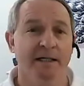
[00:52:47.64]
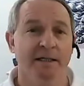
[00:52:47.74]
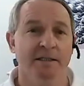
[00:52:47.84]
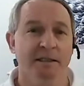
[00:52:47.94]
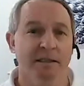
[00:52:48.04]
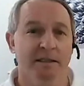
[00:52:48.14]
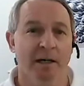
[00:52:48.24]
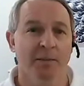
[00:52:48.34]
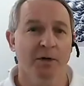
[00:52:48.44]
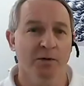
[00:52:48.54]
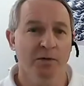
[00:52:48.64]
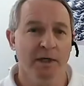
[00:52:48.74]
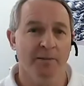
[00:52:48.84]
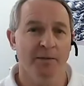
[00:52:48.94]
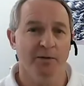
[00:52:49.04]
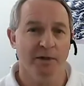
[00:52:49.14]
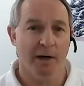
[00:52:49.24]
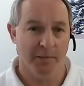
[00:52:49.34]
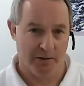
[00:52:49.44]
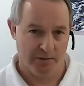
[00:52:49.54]
is w w
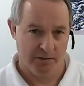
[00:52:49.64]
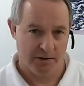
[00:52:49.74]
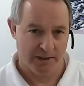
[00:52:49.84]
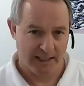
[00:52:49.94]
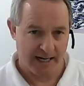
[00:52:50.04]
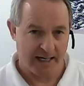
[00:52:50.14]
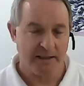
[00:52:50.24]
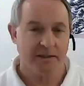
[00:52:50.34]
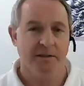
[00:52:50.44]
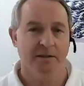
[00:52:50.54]
w dot